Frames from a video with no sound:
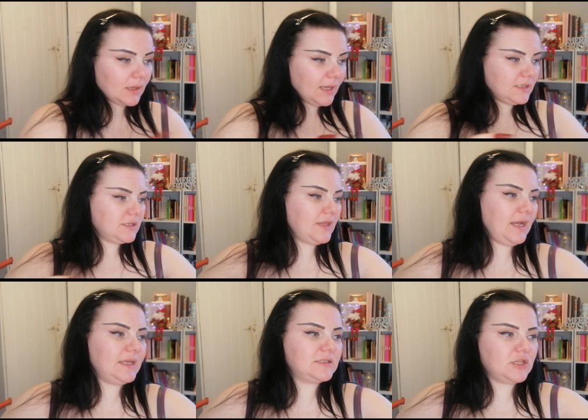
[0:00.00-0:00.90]
Okay, so
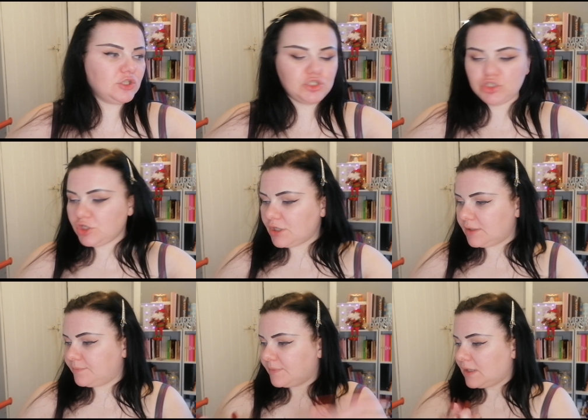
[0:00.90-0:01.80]
that is
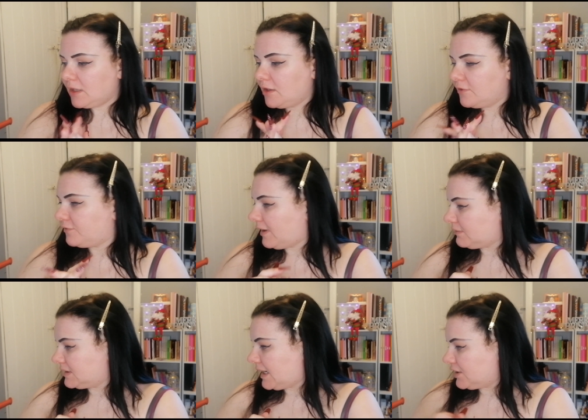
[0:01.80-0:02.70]
done.
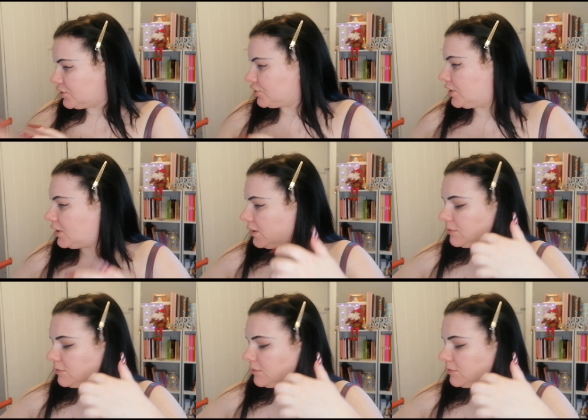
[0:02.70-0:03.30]
Foundation.